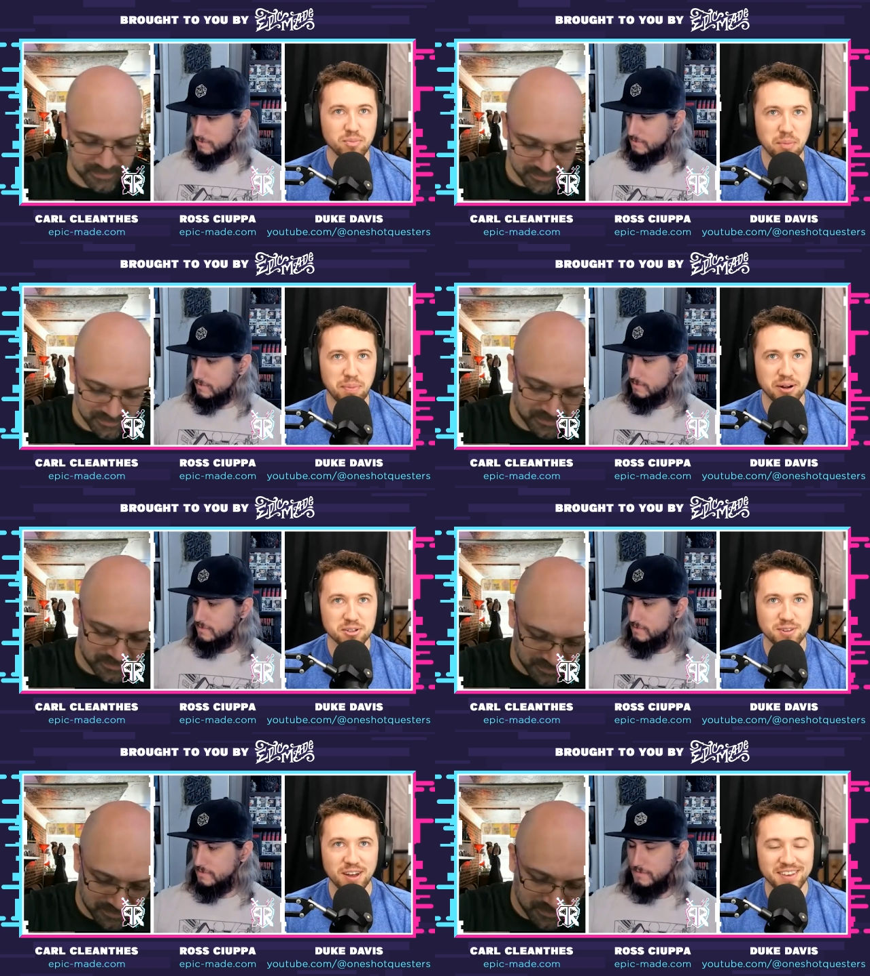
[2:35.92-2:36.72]
Speaker 1: parents
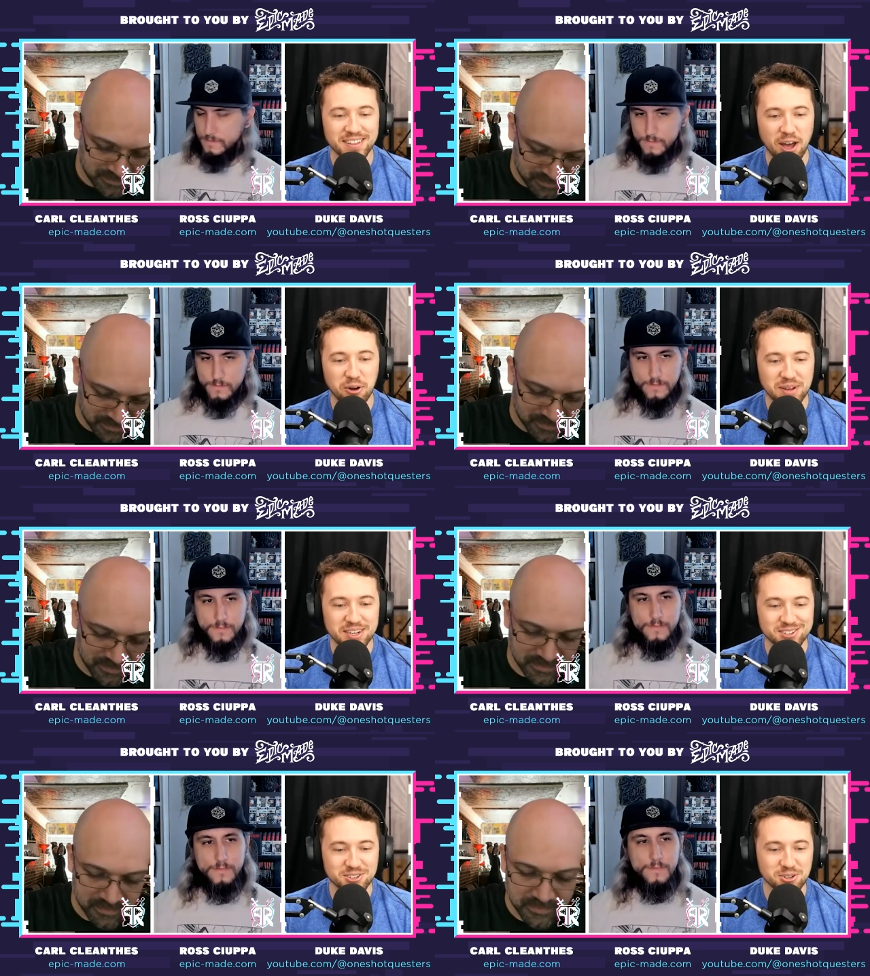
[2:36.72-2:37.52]
finally allowed me
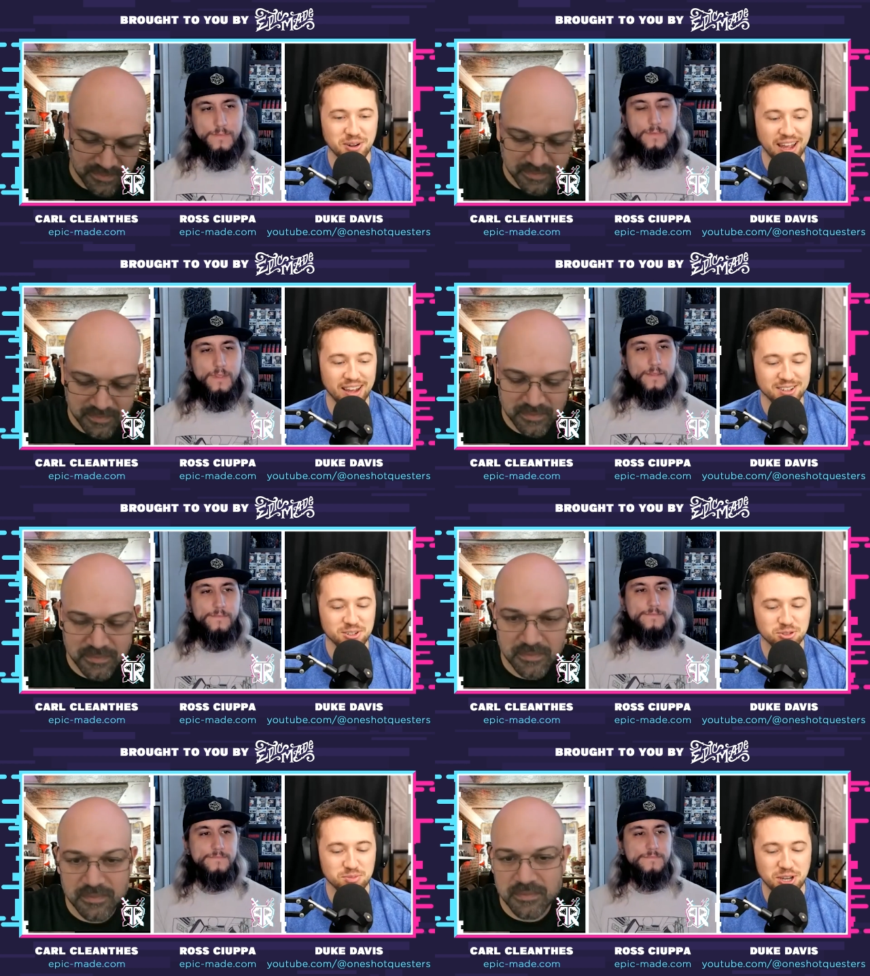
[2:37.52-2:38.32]
to do a
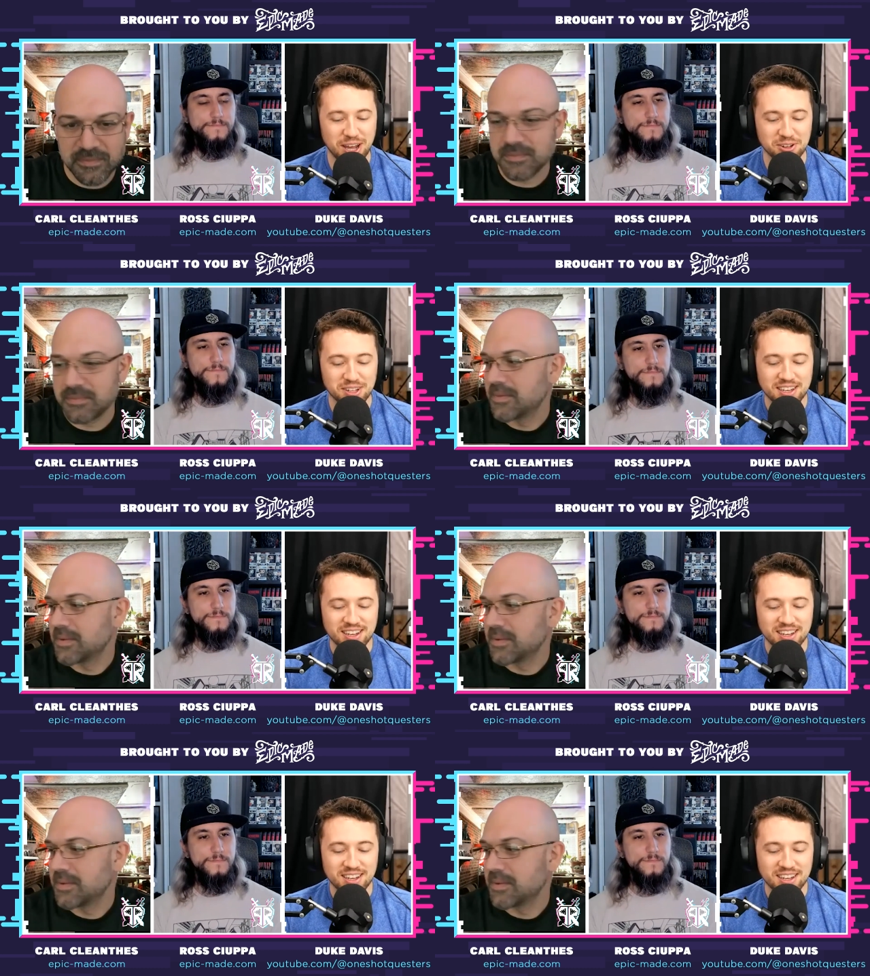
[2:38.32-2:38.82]
YouTube channel,